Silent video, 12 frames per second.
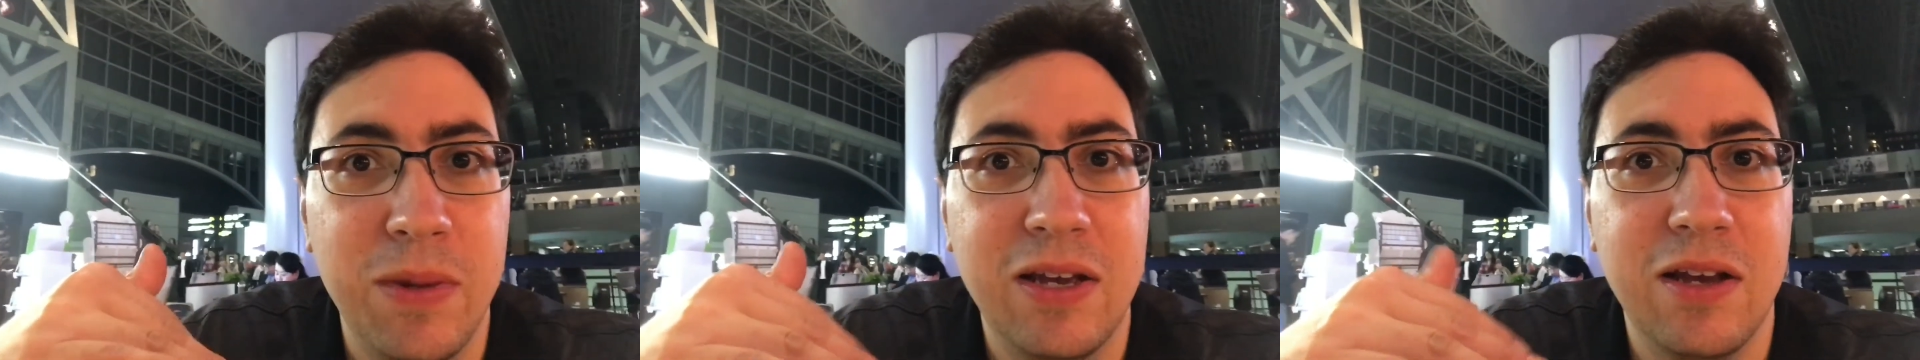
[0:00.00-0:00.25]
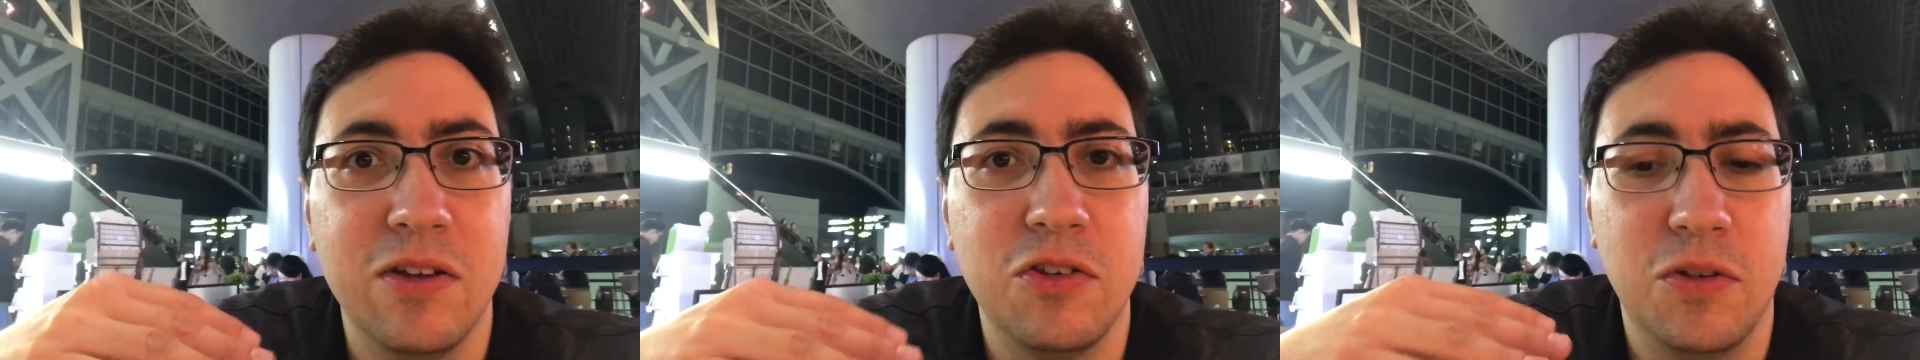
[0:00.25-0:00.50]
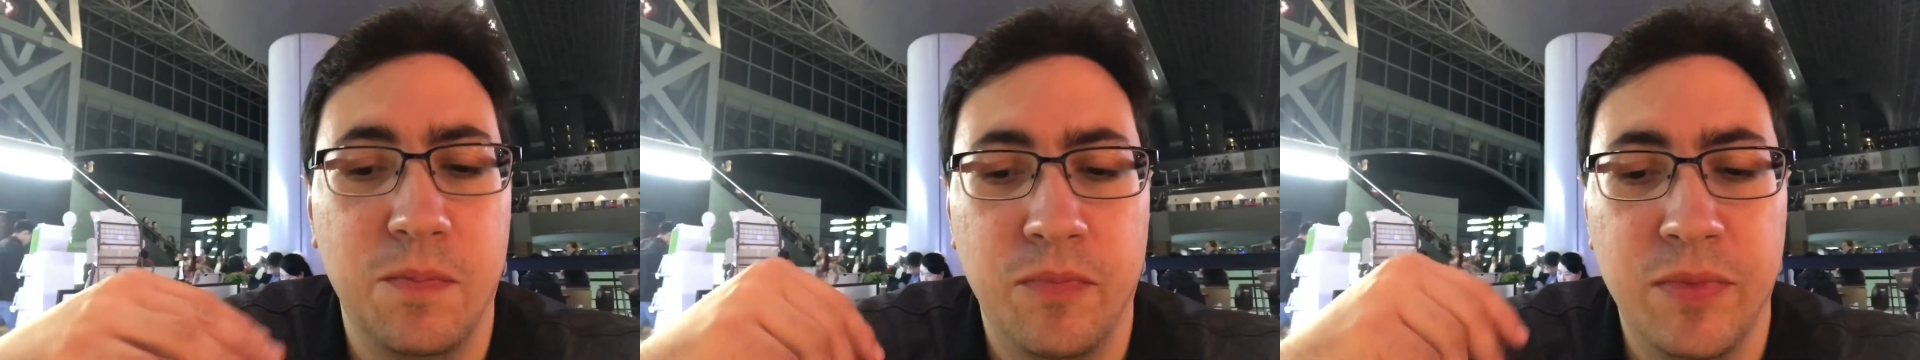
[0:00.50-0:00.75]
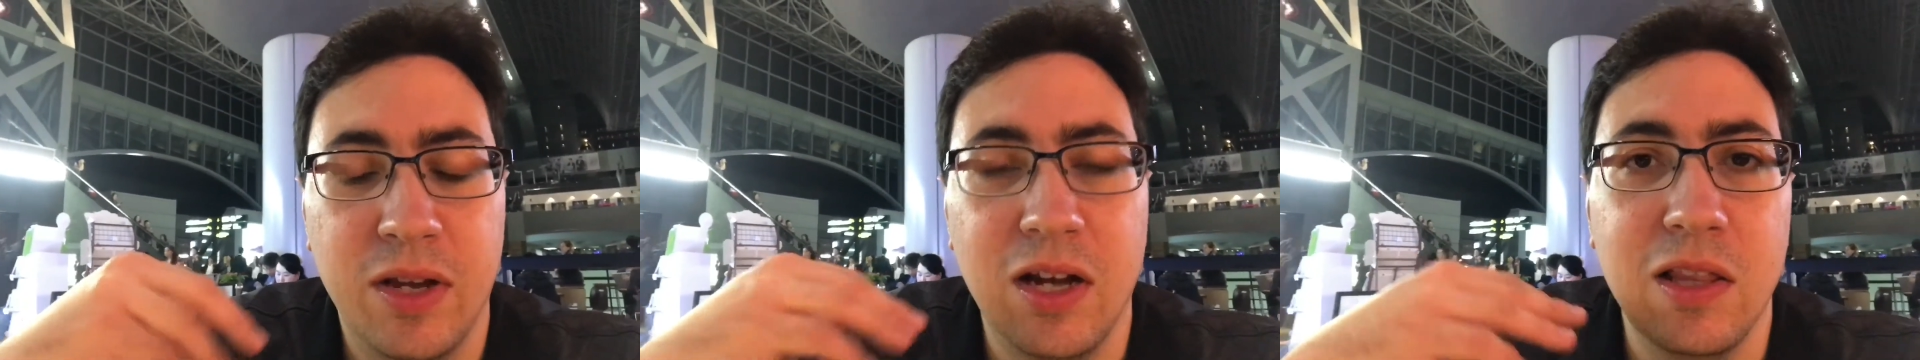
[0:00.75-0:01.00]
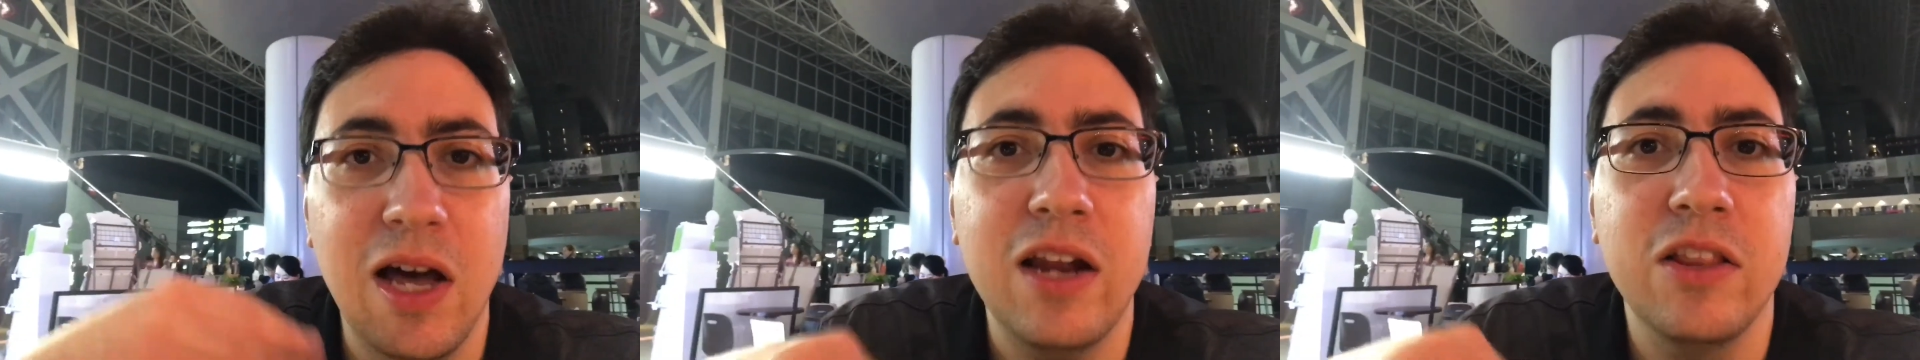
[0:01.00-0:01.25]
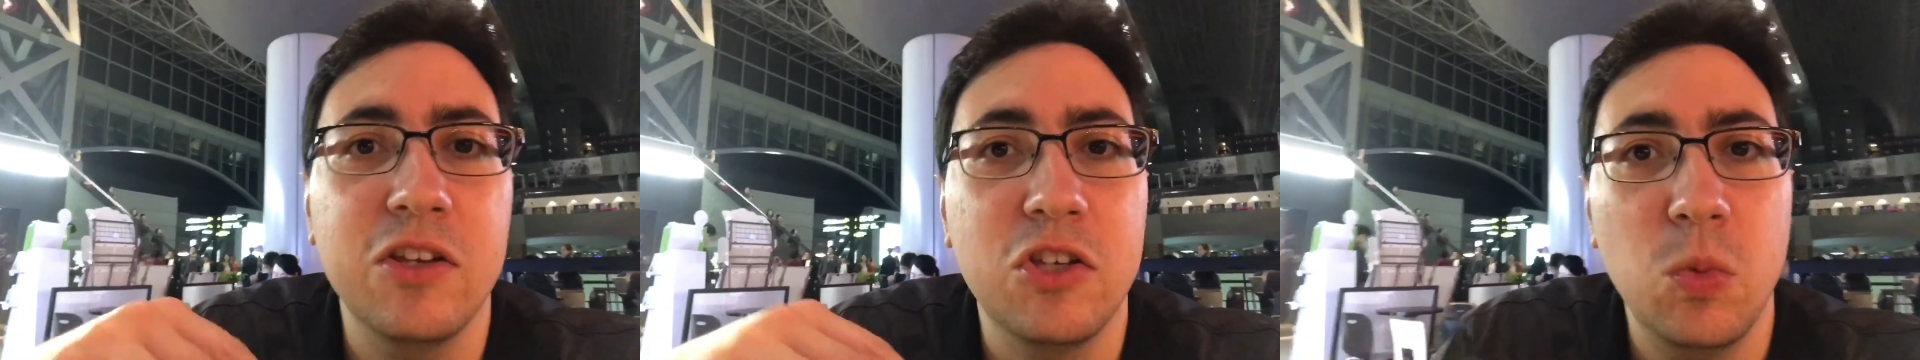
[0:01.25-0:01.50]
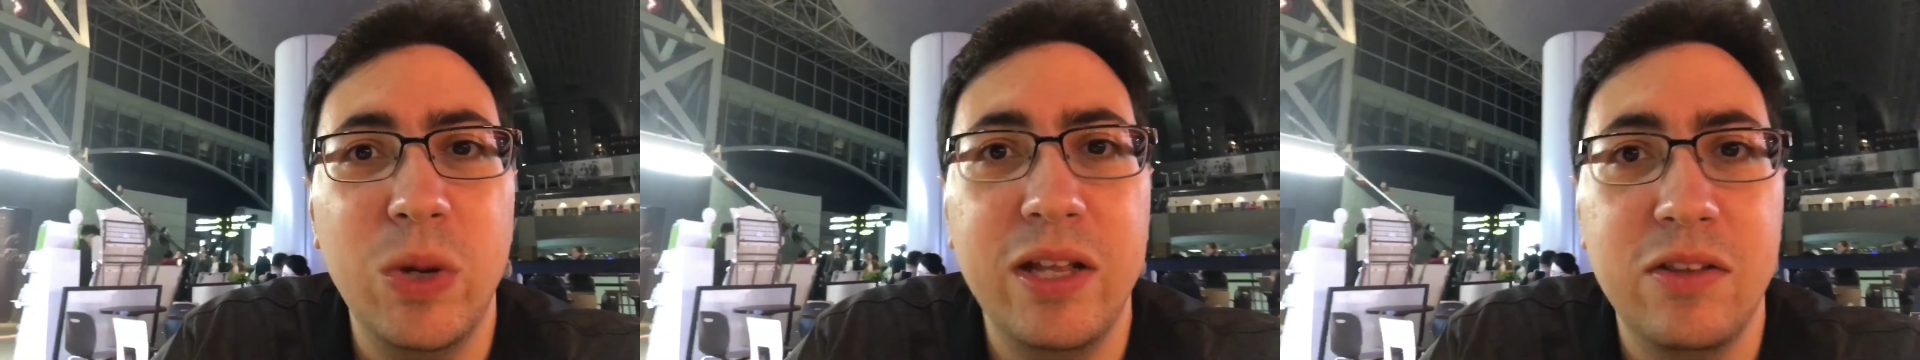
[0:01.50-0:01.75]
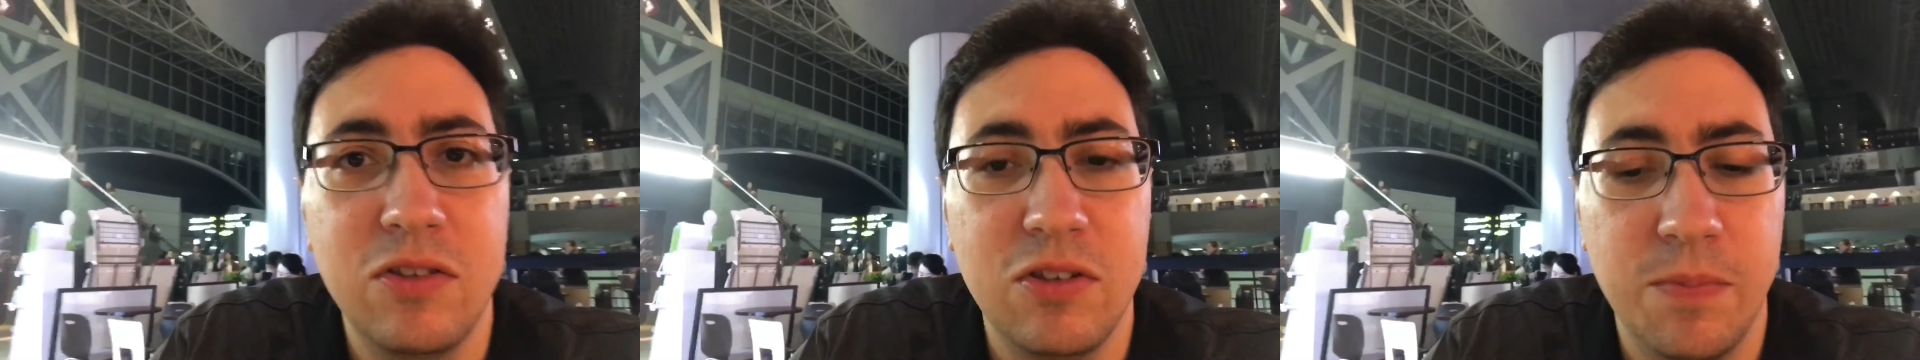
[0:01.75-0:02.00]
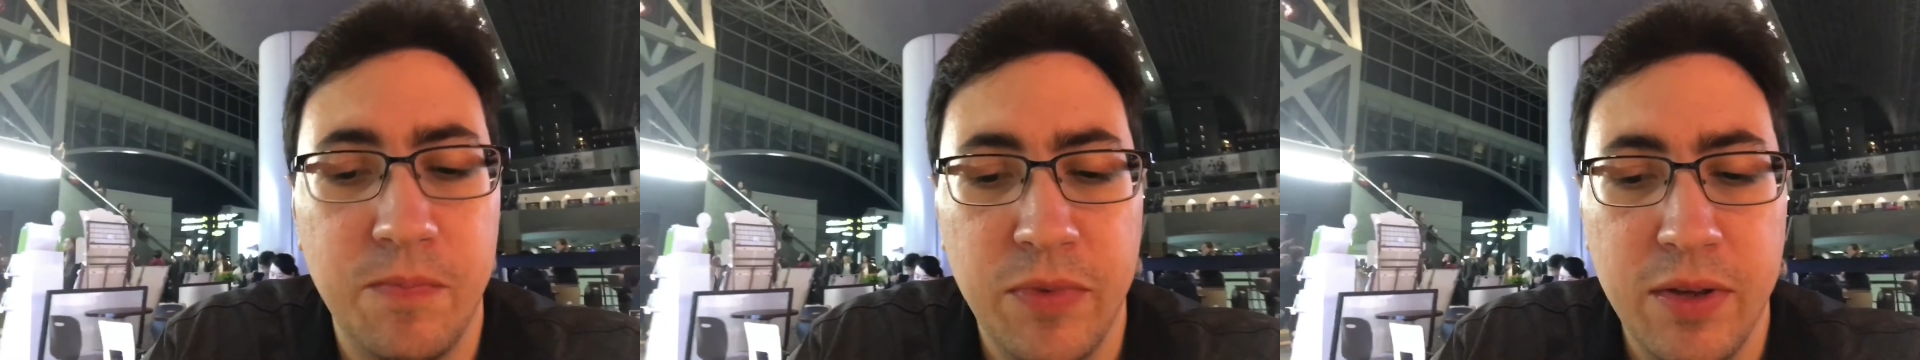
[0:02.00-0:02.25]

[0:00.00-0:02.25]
because a lot of the sweets,